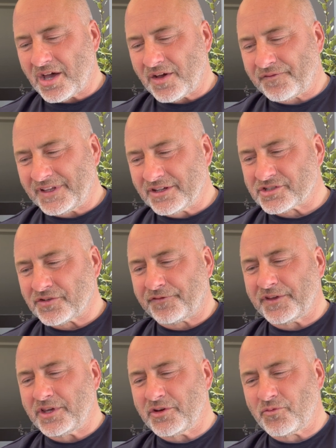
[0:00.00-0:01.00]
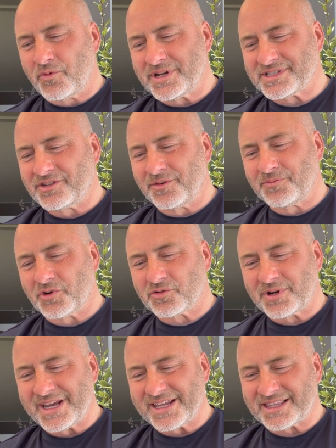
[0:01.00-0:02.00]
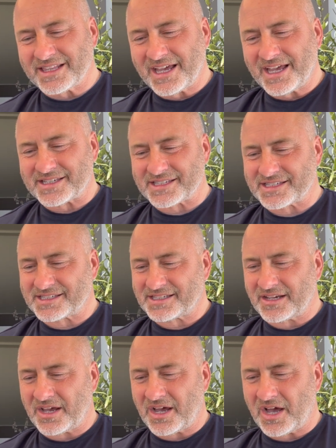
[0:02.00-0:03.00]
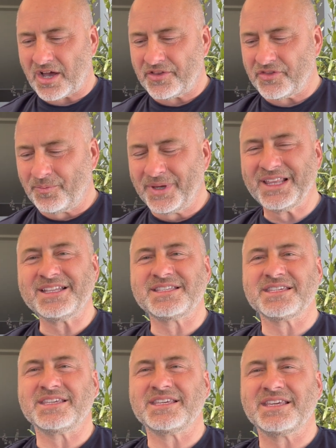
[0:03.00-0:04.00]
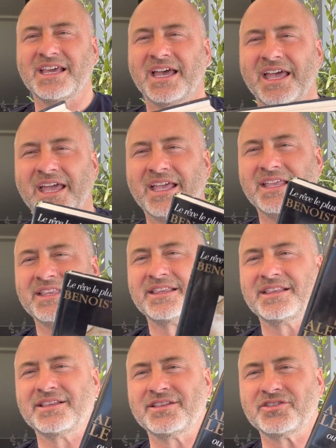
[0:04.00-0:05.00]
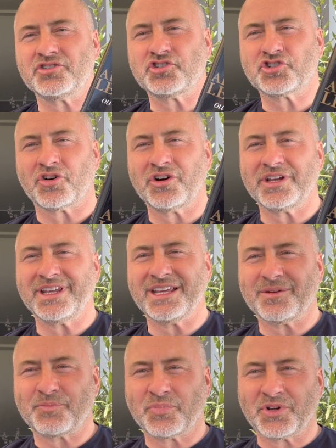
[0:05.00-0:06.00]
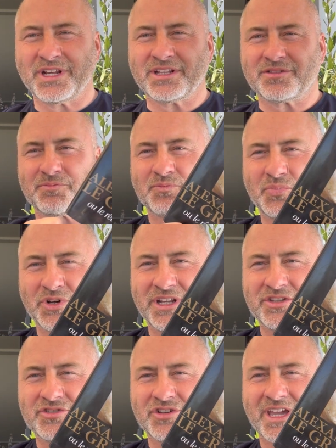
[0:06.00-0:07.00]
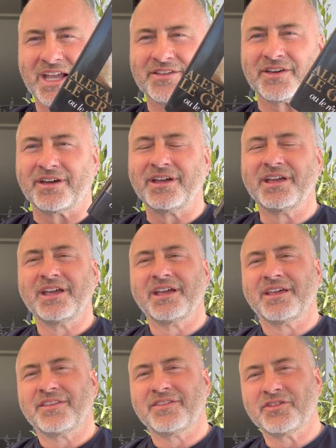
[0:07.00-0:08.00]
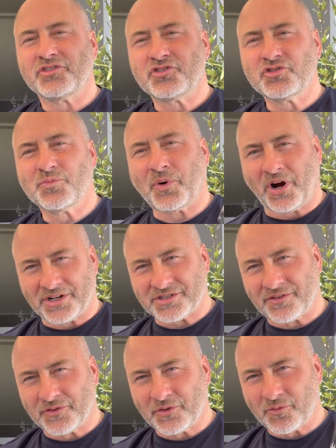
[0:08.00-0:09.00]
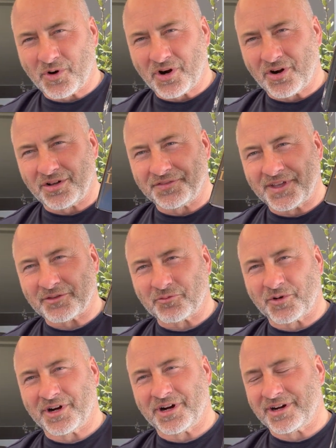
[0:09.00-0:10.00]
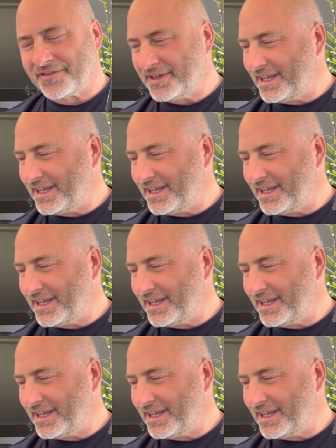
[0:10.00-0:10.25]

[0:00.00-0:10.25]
philosophy, wisdom, greatness, nobility, and putting together the two parts of the world that were the